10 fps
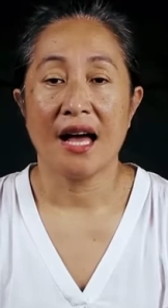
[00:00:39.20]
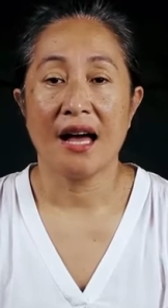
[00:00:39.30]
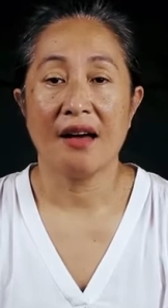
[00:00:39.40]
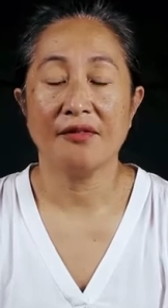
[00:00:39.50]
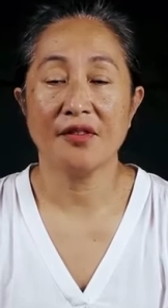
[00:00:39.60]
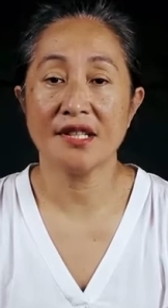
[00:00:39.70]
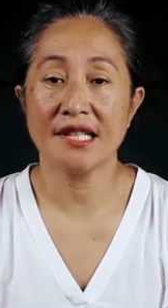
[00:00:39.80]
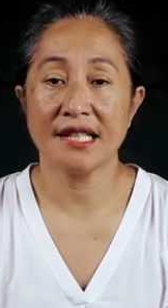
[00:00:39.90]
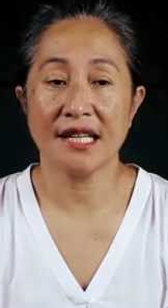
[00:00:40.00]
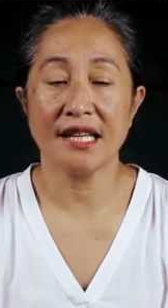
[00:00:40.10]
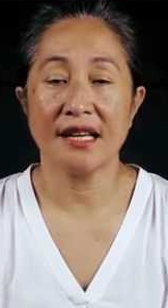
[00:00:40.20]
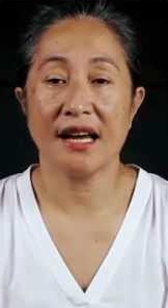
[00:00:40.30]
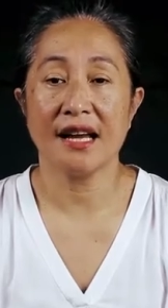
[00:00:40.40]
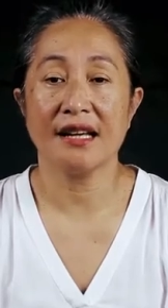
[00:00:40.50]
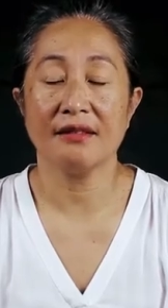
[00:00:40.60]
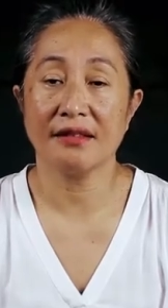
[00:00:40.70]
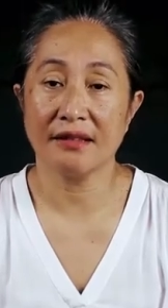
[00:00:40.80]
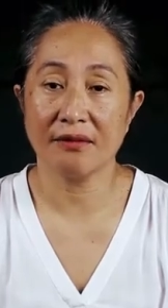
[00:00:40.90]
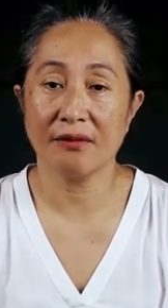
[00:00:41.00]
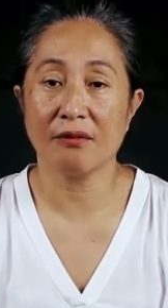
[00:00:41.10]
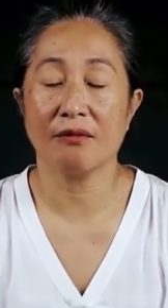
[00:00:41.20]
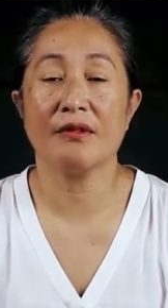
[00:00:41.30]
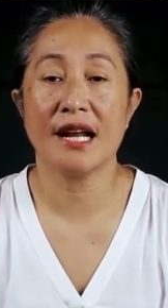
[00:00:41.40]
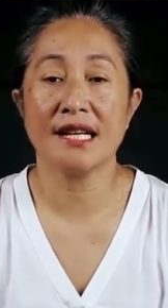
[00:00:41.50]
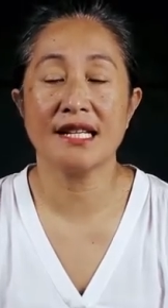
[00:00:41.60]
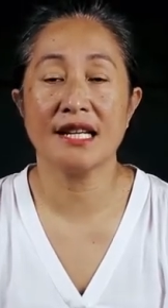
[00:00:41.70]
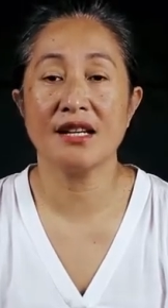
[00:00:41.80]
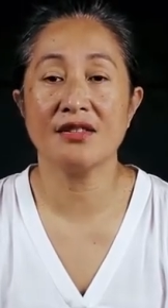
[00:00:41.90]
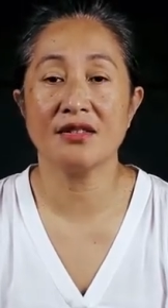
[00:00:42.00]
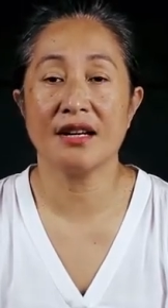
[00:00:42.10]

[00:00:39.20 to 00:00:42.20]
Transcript: Firstly, when I teach